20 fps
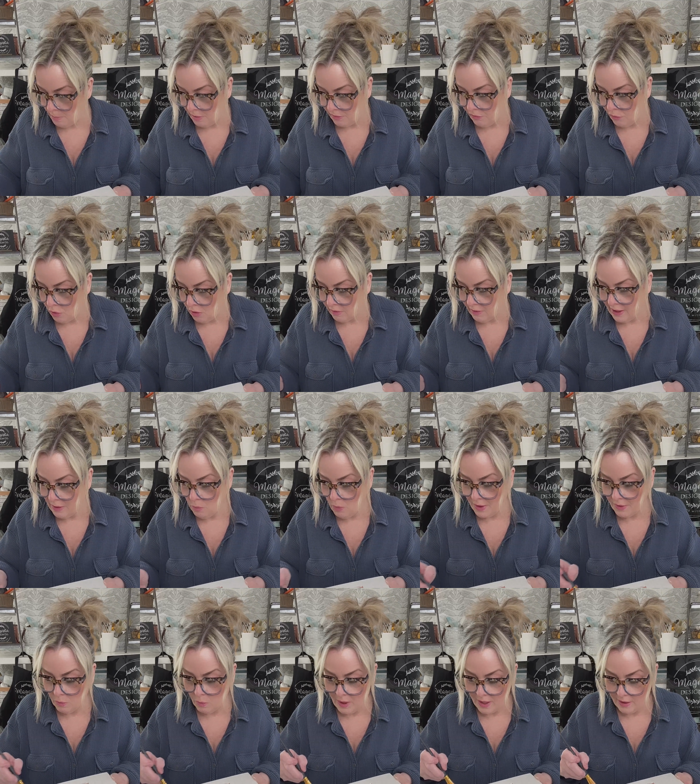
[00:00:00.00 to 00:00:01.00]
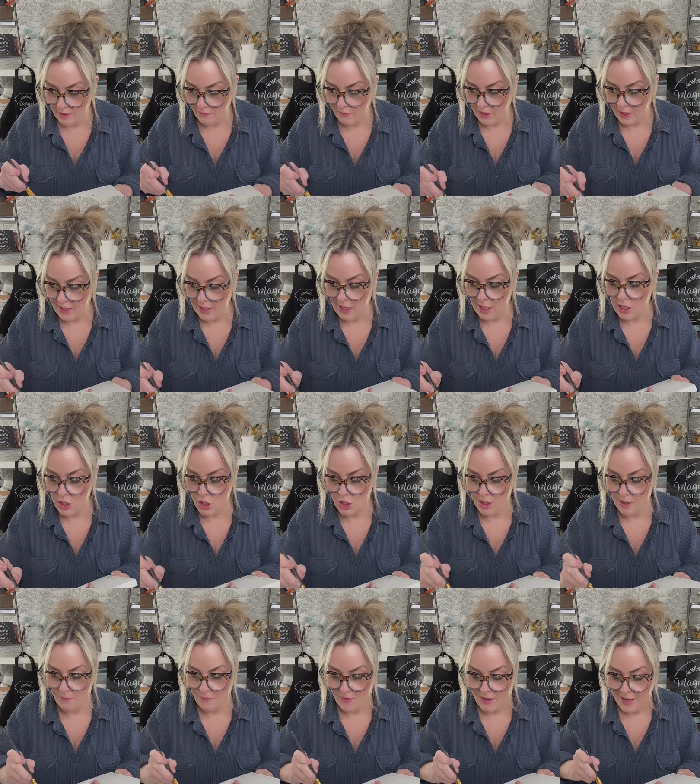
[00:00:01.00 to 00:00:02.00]
before I went away on
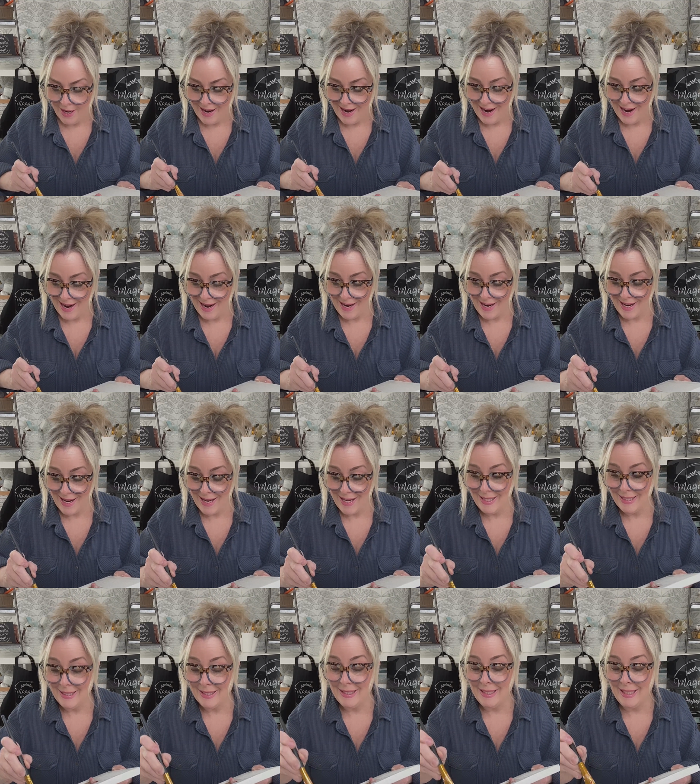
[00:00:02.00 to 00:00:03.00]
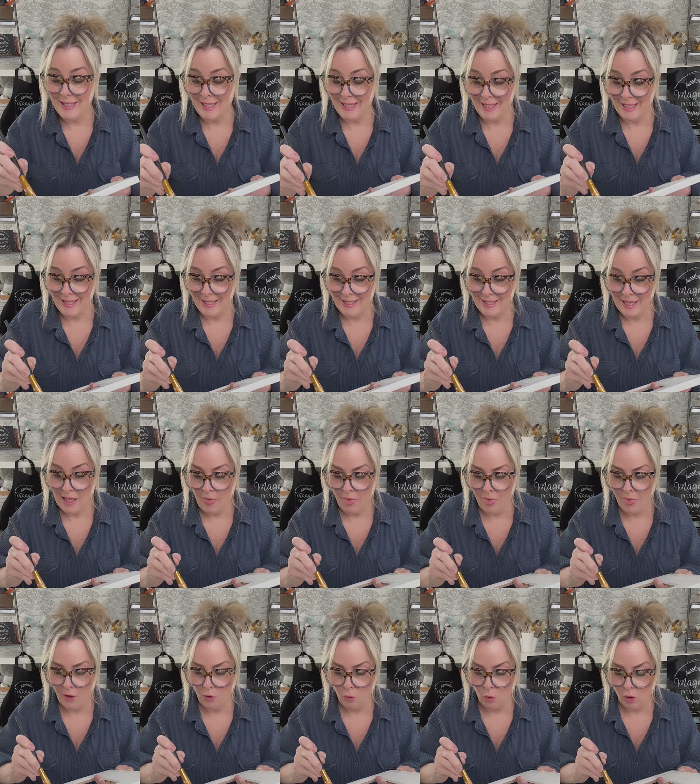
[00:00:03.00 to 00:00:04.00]
vacation, I cleaned
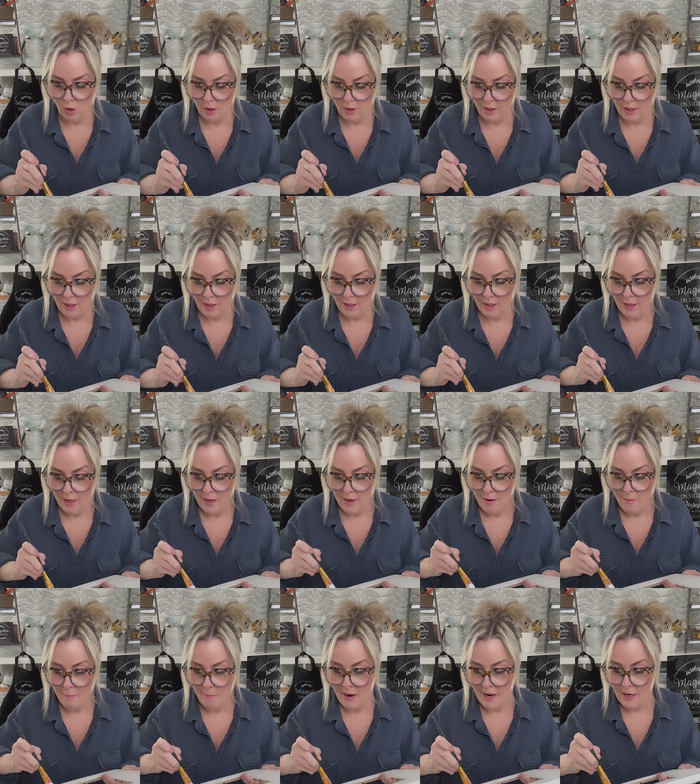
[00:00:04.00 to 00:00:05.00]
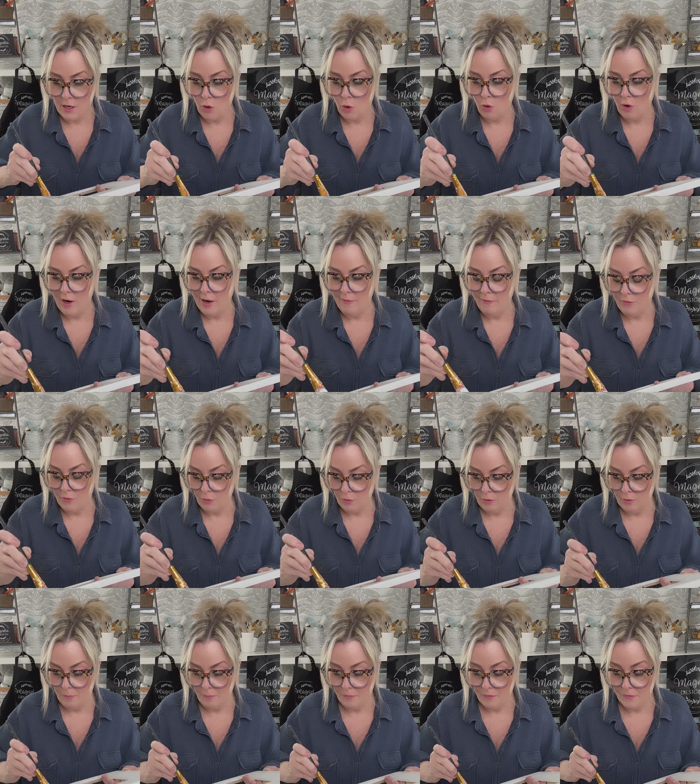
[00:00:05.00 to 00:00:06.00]
thoroughly my craft
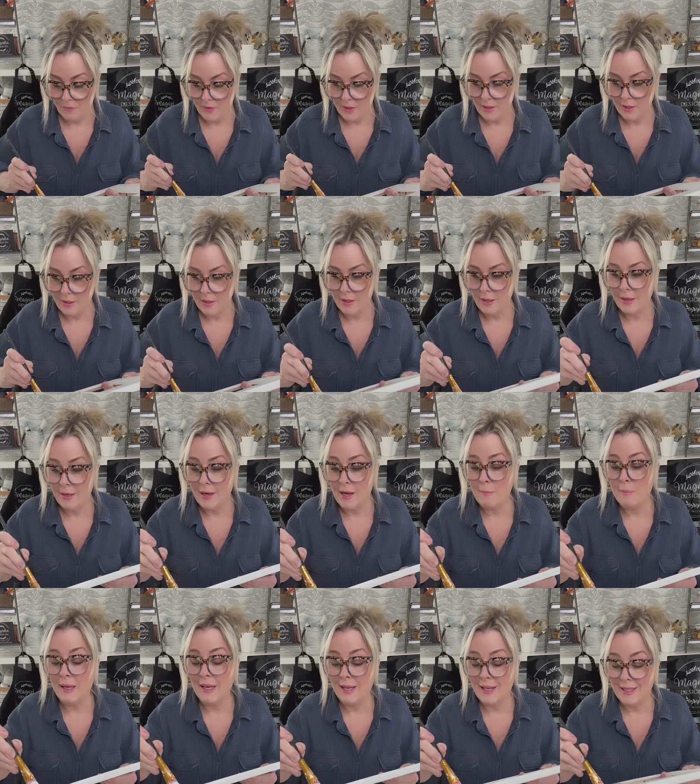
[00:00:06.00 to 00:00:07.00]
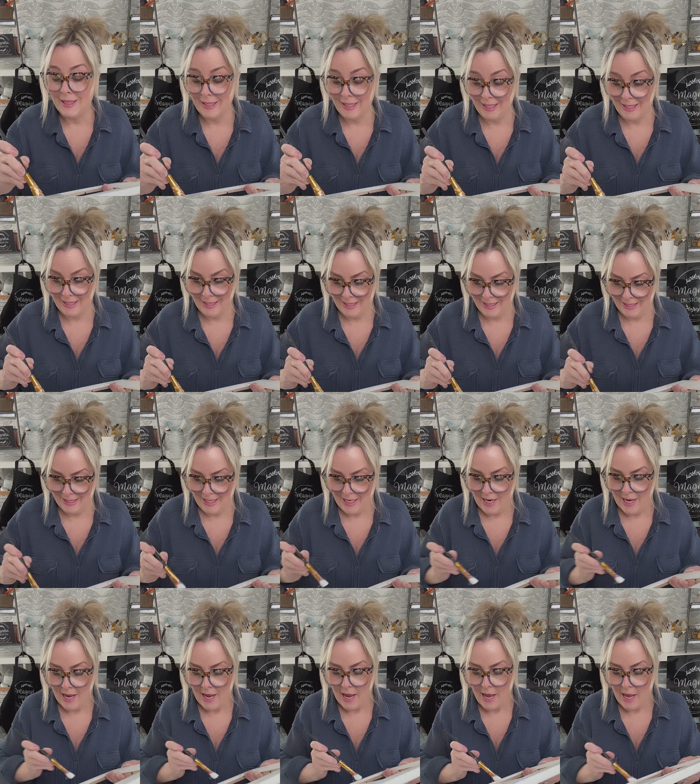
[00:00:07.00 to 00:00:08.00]
room. And I mean cleaned it.
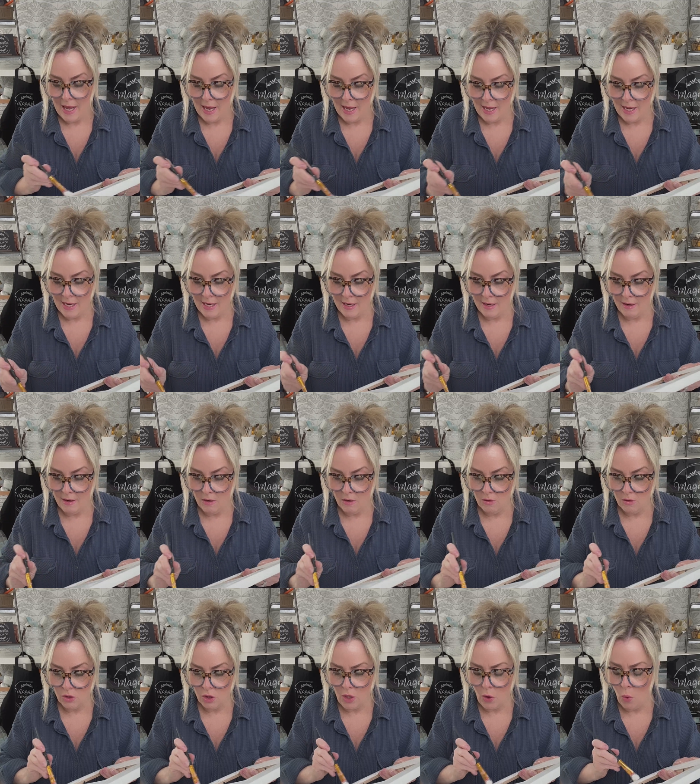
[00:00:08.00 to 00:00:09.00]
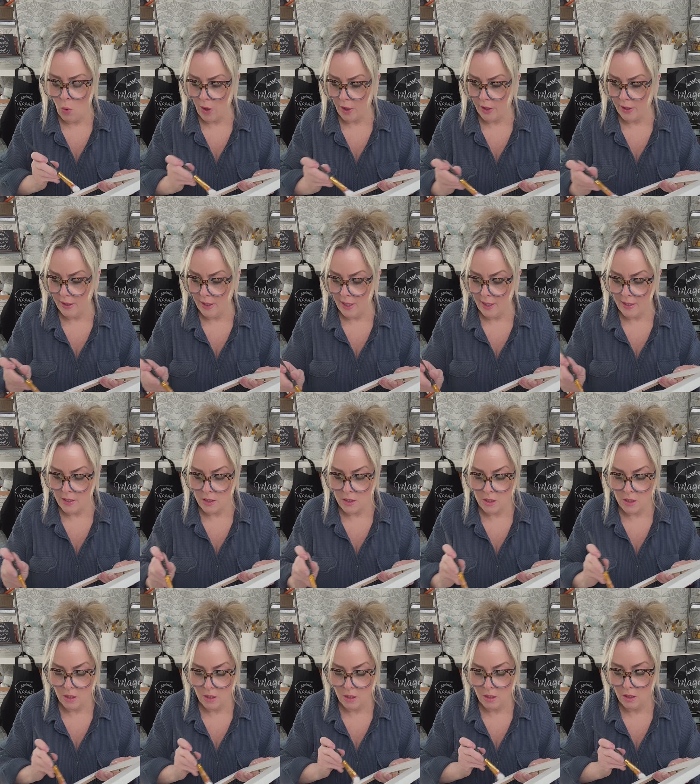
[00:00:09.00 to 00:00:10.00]
And
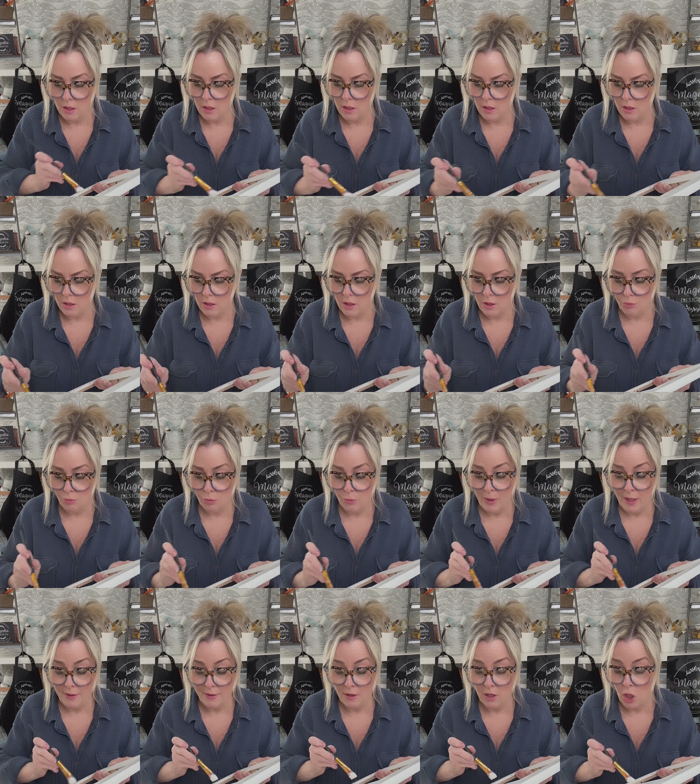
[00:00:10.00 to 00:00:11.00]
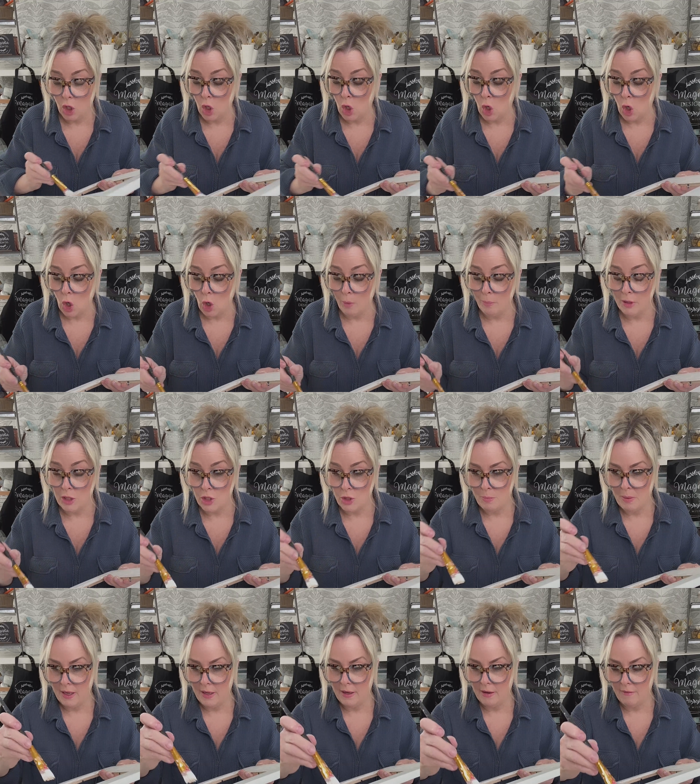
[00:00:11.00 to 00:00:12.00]
organized it, threw out a
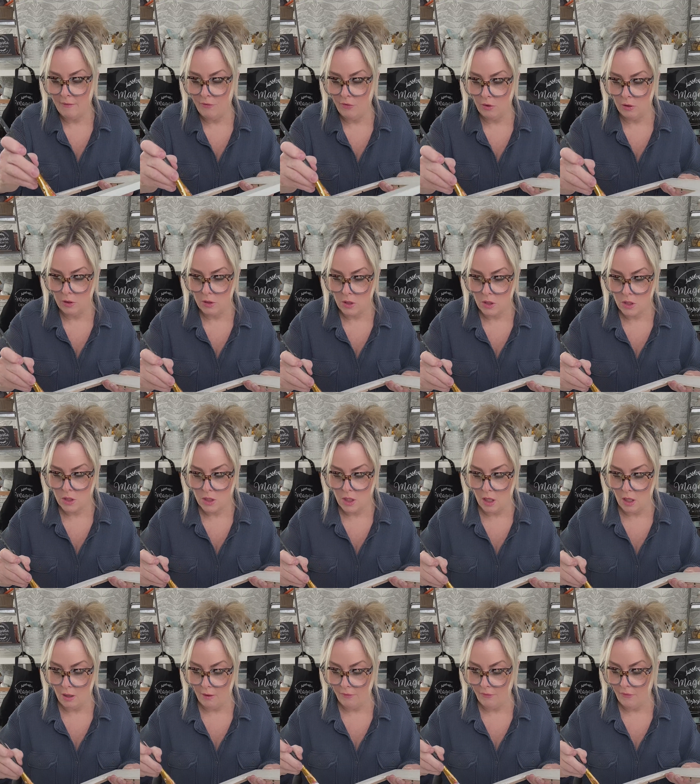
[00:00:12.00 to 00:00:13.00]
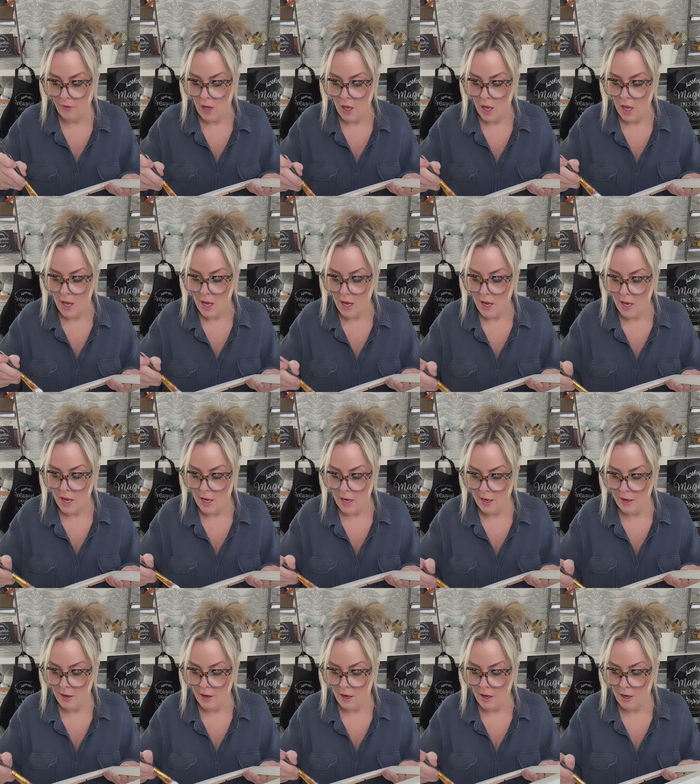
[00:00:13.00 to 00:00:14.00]
garbage bag full of stuff.
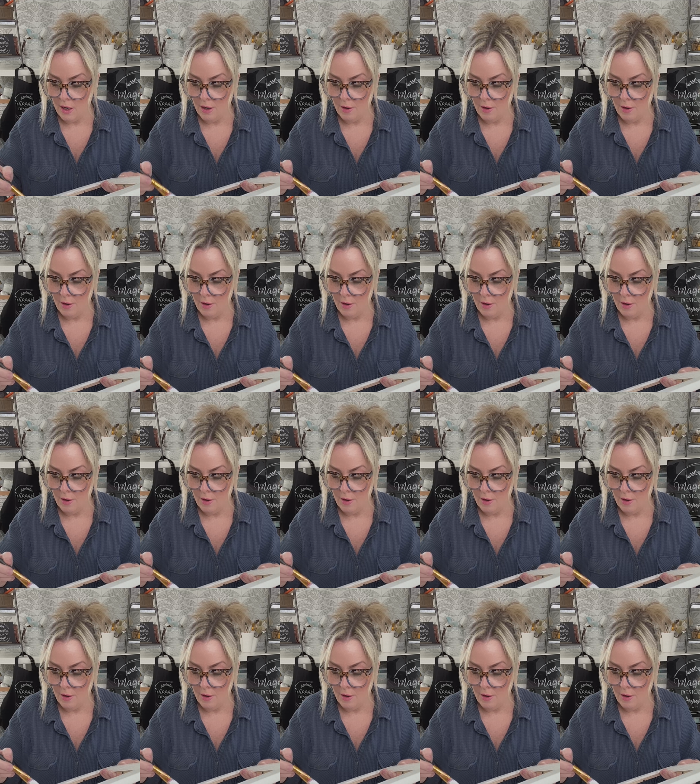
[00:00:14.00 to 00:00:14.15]
And